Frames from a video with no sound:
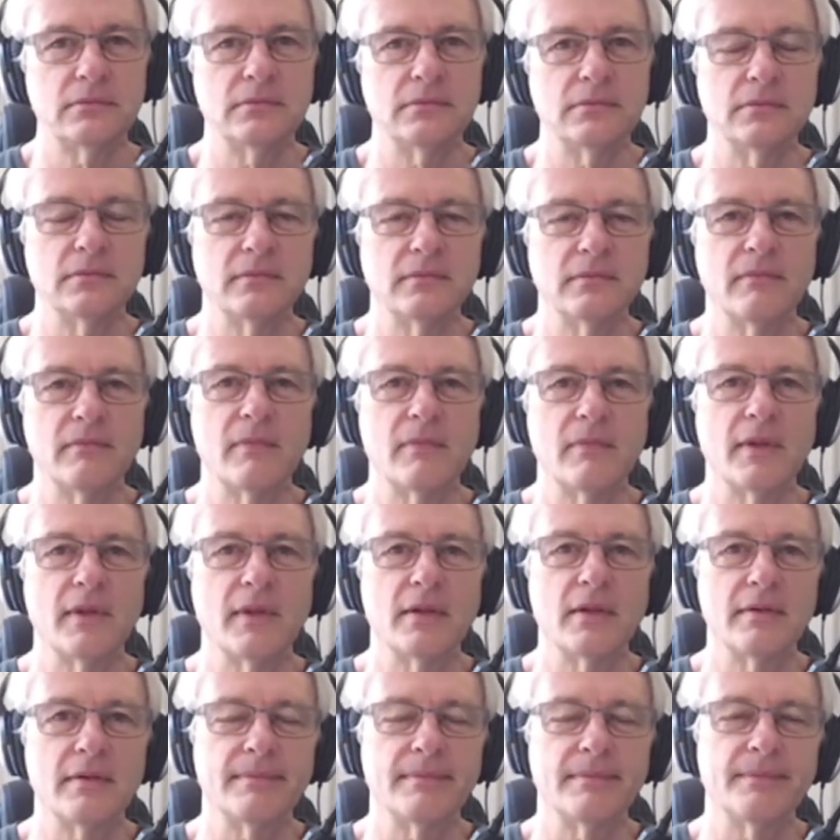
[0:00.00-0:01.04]

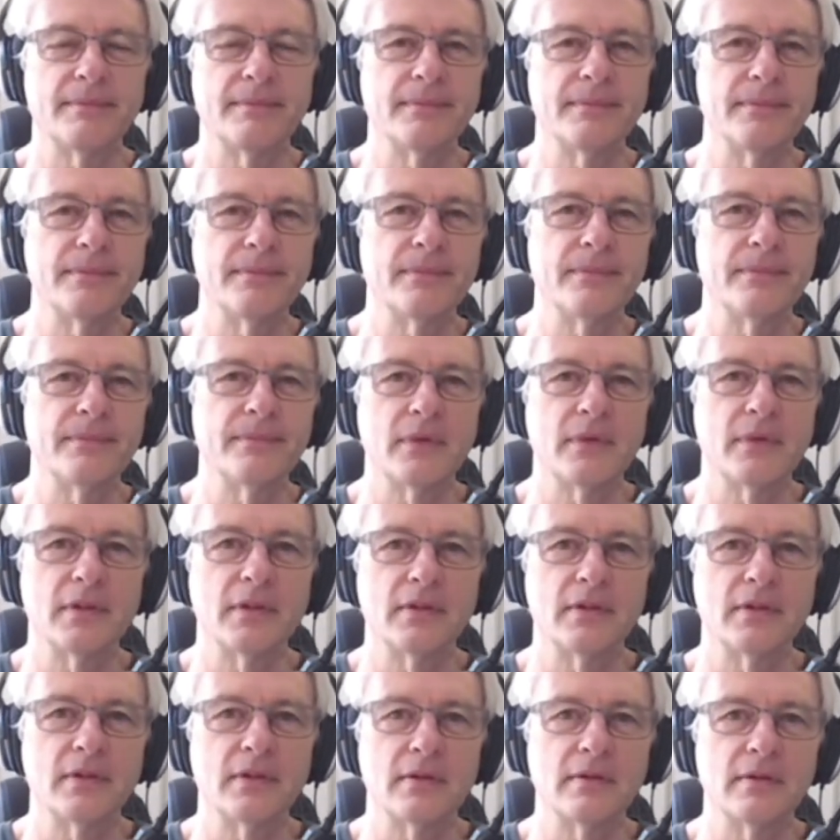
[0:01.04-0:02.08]

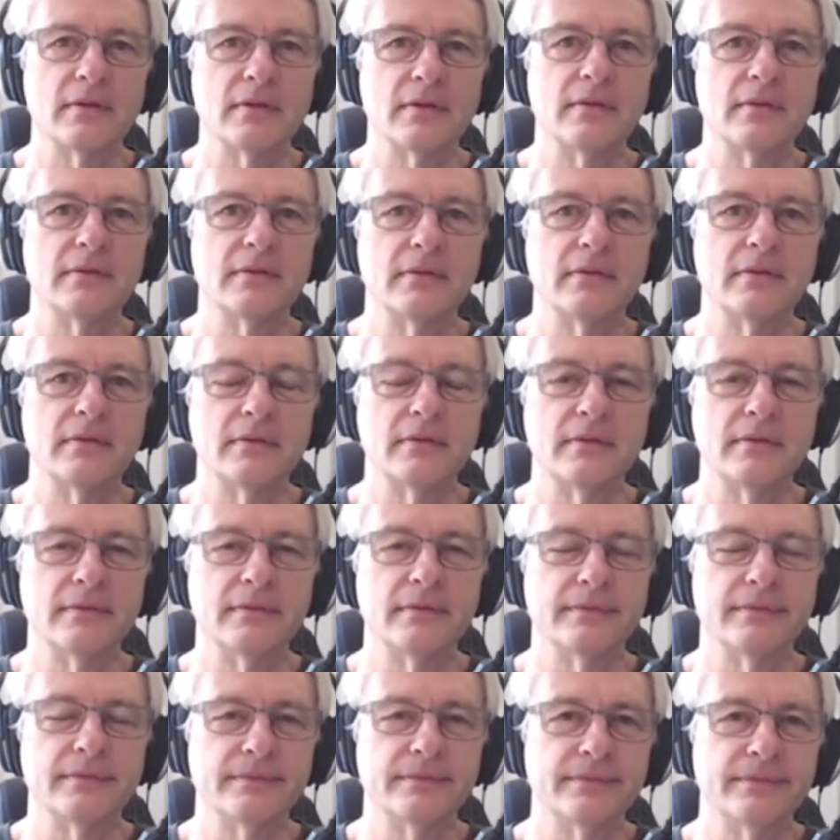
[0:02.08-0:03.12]

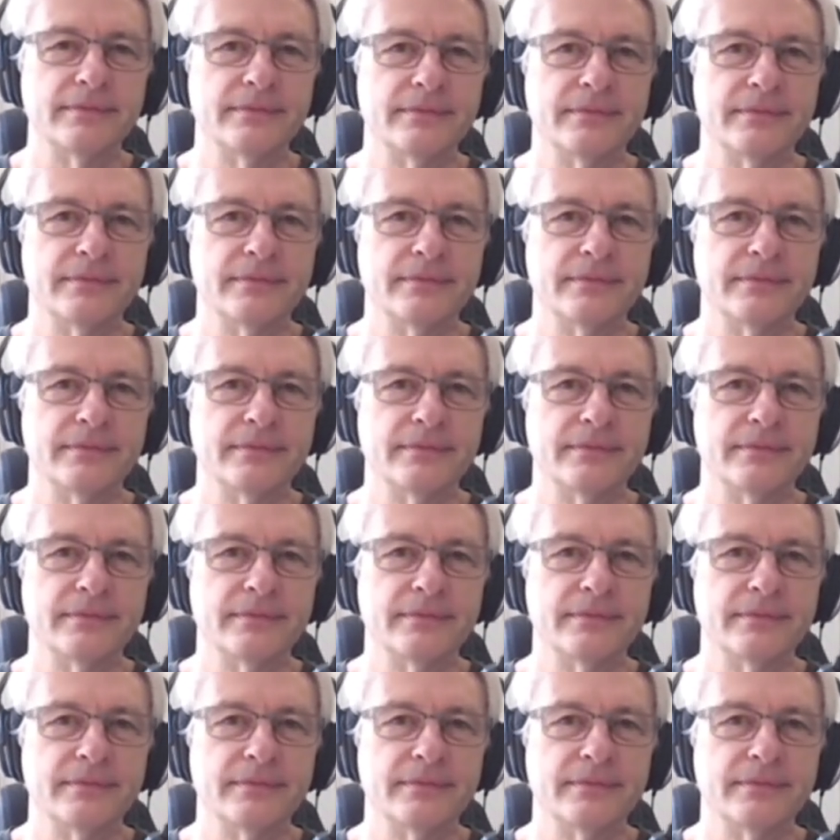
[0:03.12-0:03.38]
This person isn't speaking.